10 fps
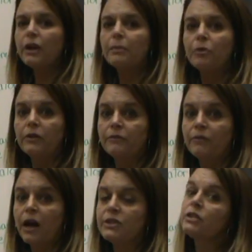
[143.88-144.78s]
number in the
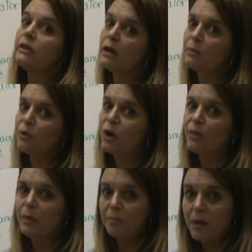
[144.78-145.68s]
fraction, the number
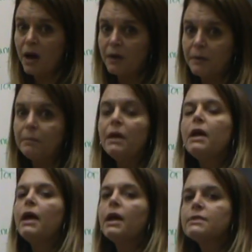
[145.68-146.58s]
on the bottom,
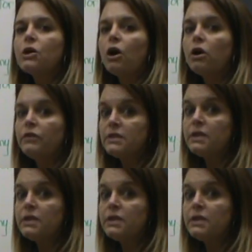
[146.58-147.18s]
is called the